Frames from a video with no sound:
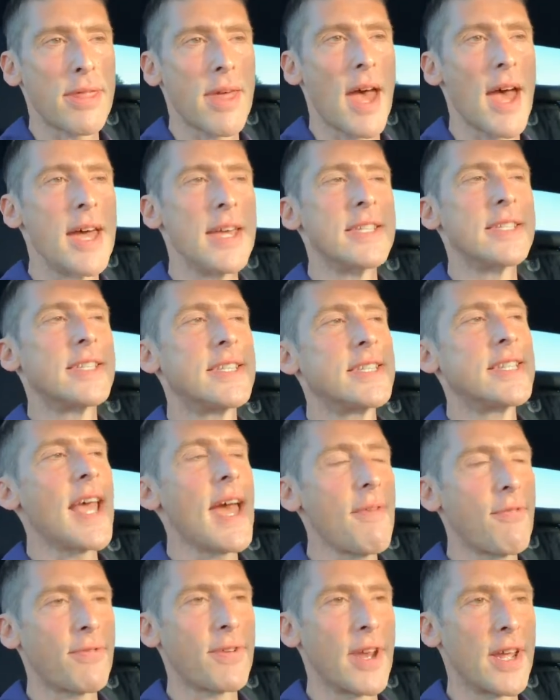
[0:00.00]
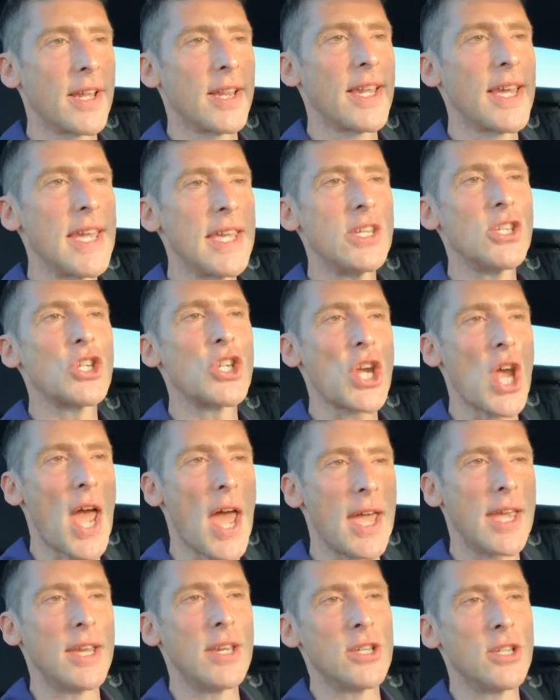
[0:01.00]
has definitely
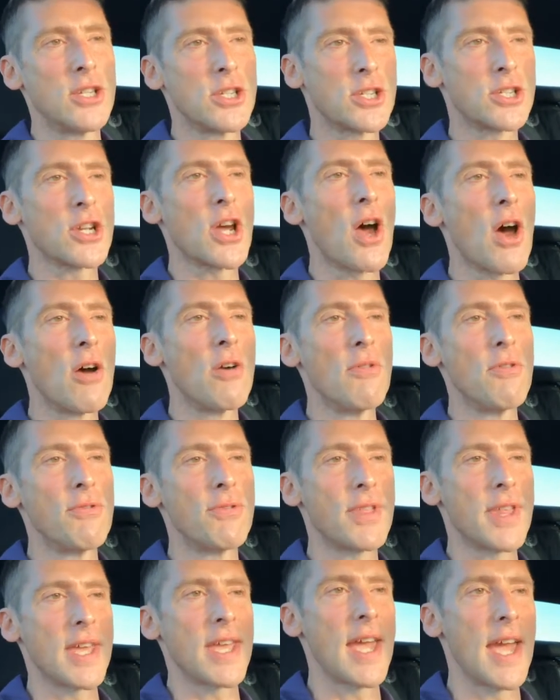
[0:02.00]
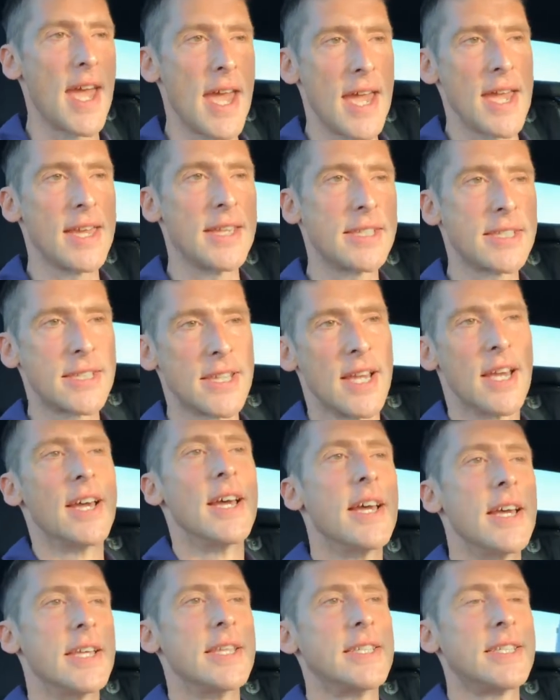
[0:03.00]
changed over the years
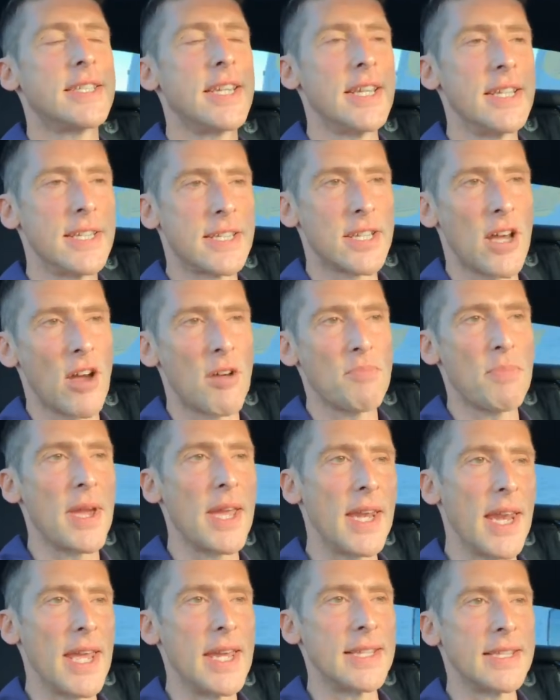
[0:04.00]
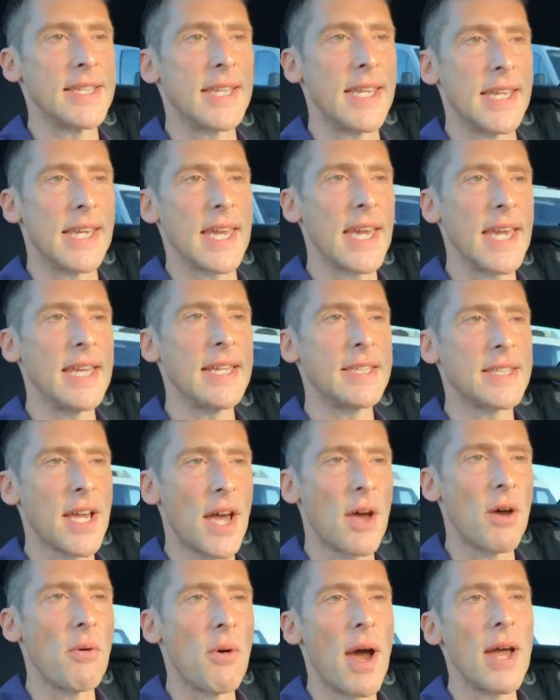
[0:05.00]
since I've been eating
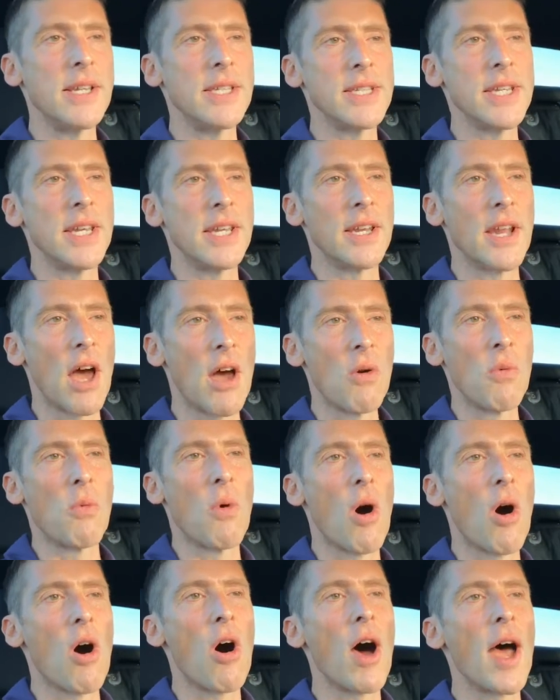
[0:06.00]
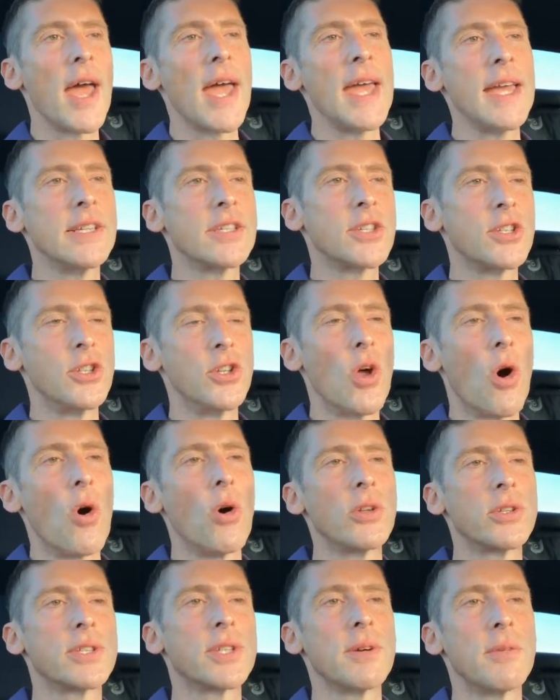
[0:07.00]
keto, and do you know what? It's
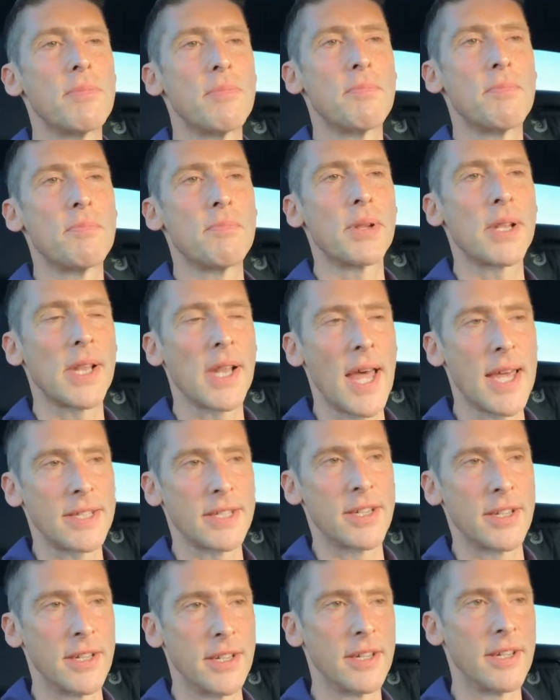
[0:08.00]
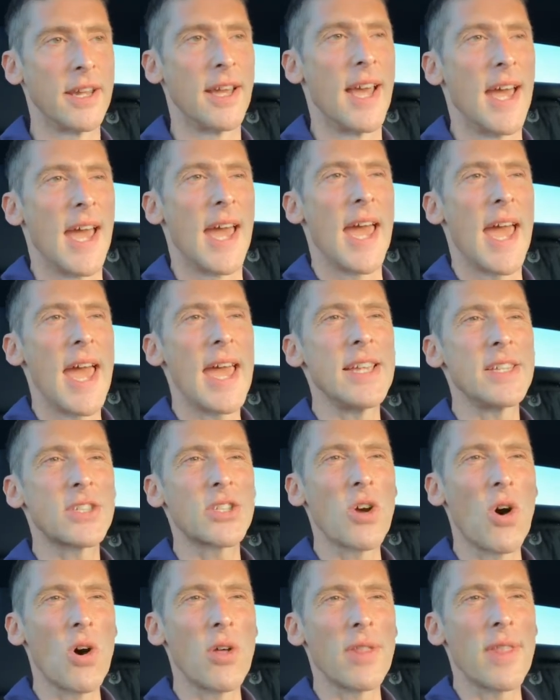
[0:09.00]
not pleasant. It's
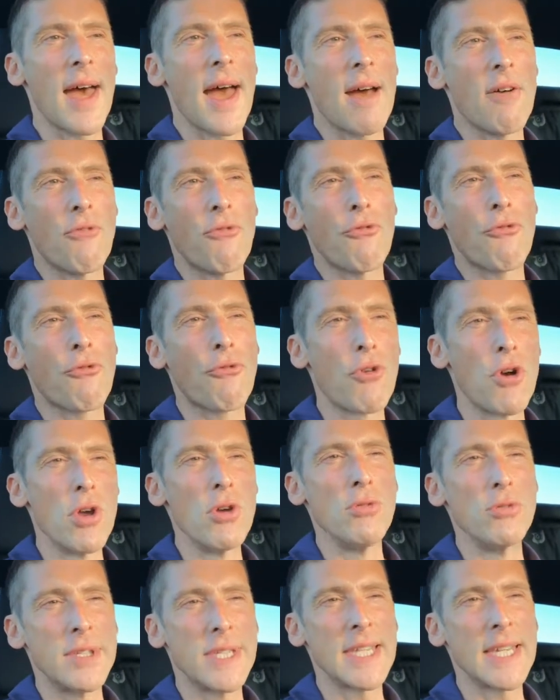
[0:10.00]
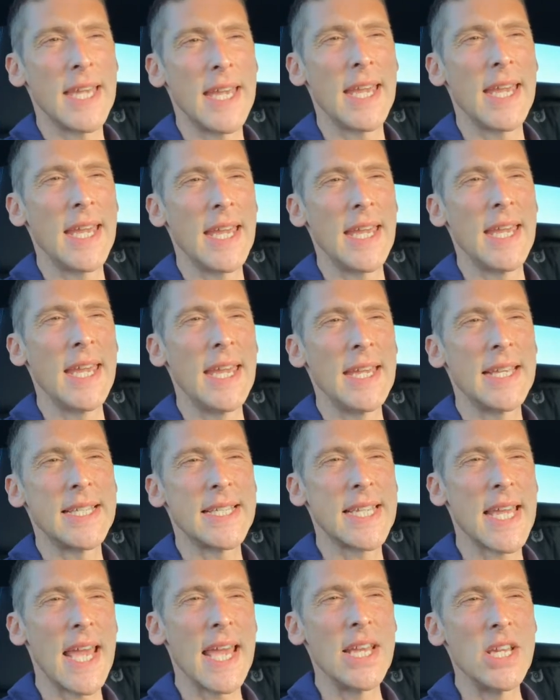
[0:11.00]
got that fruity
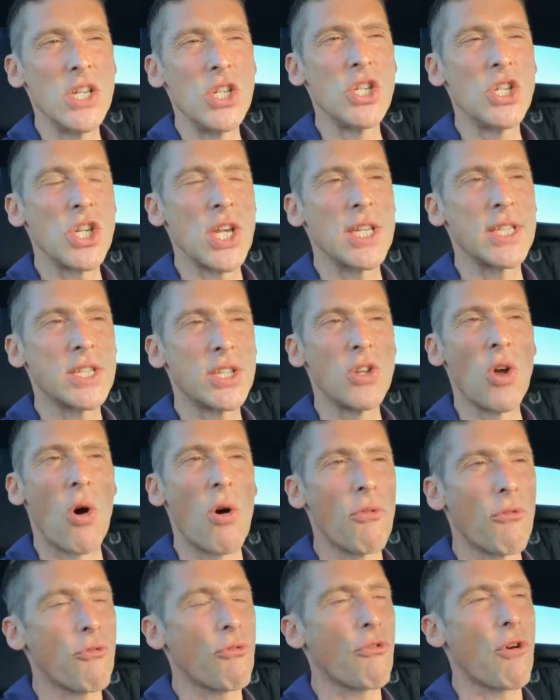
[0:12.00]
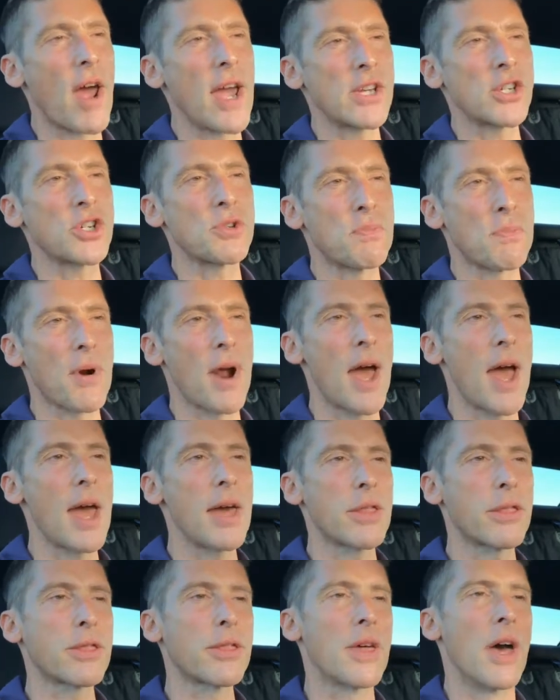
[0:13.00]
tinge. It's not fresh breath.